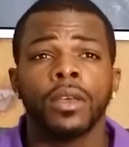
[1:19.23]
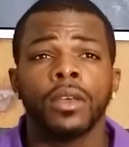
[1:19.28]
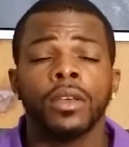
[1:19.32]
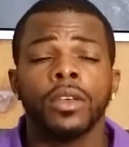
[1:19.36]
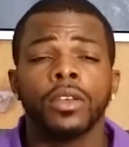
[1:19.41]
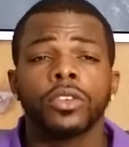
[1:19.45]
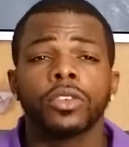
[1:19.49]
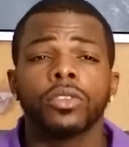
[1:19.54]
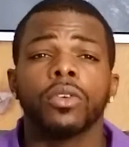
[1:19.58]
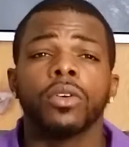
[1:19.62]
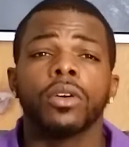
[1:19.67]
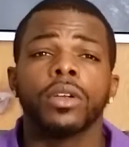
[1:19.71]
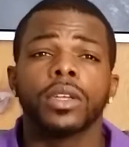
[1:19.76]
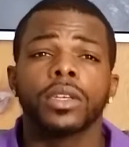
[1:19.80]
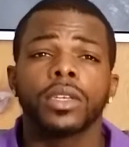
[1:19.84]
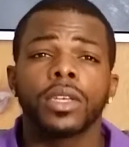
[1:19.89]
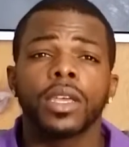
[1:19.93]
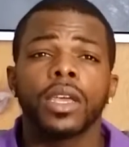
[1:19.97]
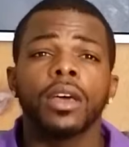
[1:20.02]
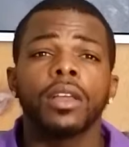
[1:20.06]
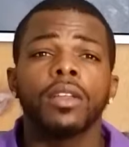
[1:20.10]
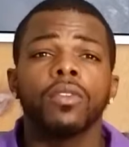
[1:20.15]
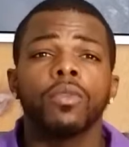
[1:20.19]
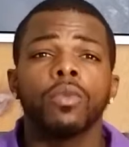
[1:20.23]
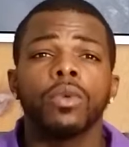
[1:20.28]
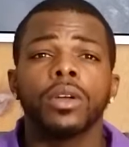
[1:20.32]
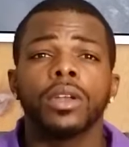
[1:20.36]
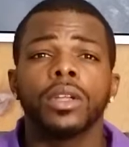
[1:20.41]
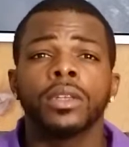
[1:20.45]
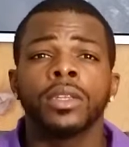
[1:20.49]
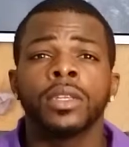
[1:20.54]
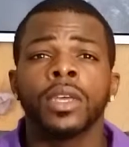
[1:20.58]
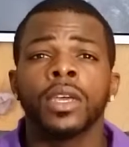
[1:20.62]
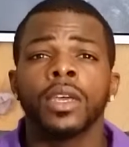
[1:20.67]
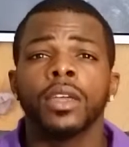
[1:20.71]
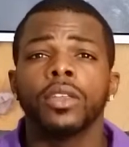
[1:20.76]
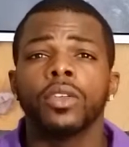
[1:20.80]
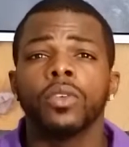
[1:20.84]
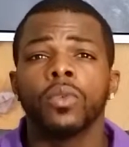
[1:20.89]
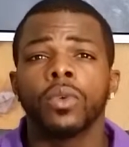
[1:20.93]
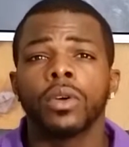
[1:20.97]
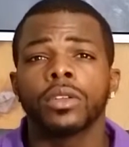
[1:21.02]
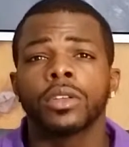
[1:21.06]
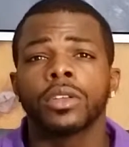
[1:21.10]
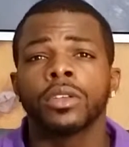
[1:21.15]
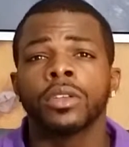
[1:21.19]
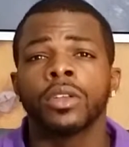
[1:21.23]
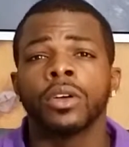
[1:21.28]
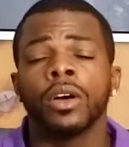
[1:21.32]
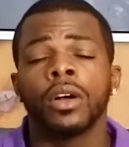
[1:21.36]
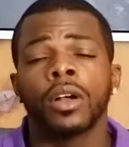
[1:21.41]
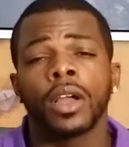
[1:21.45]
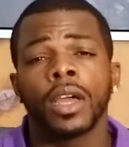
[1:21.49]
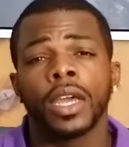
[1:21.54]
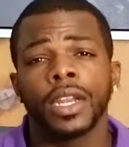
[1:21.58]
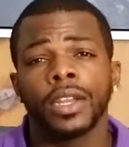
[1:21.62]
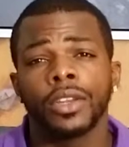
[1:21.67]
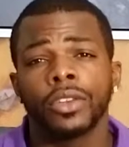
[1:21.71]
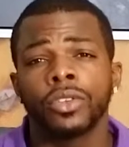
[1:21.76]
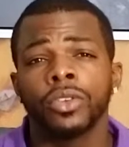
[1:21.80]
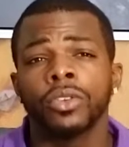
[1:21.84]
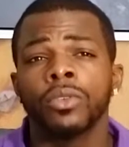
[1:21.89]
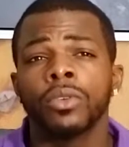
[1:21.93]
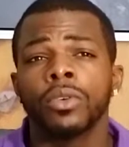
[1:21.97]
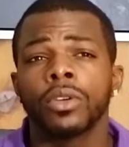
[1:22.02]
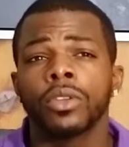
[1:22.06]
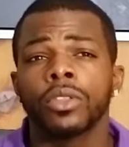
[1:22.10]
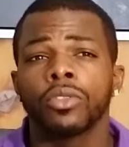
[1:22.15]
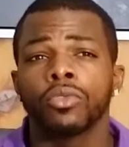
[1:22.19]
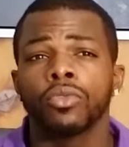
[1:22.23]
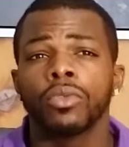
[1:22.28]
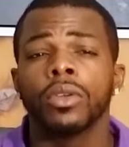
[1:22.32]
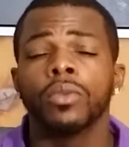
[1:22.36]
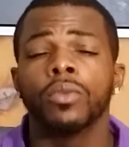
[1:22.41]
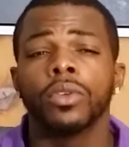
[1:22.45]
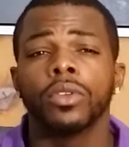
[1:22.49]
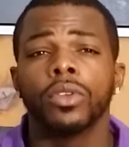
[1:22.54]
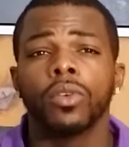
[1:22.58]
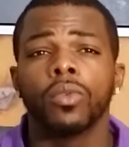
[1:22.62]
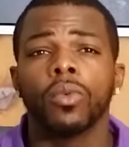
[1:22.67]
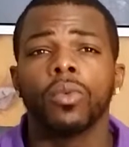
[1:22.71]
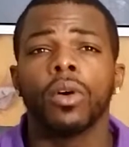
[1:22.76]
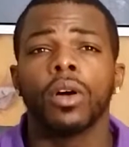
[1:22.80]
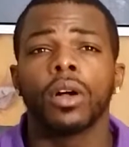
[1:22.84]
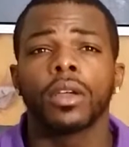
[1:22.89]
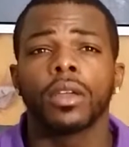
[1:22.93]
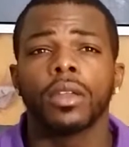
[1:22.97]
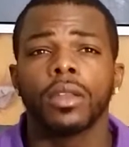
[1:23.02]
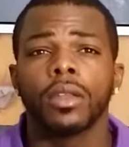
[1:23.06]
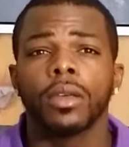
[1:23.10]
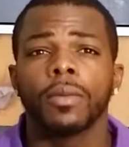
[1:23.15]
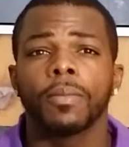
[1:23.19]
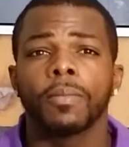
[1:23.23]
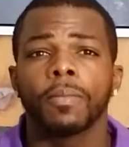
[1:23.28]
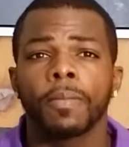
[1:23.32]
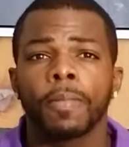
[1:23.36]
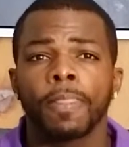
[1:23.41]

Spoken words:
So on a scale of 1 to 10, you want your dog at a 2 or a 3 when you're walking them.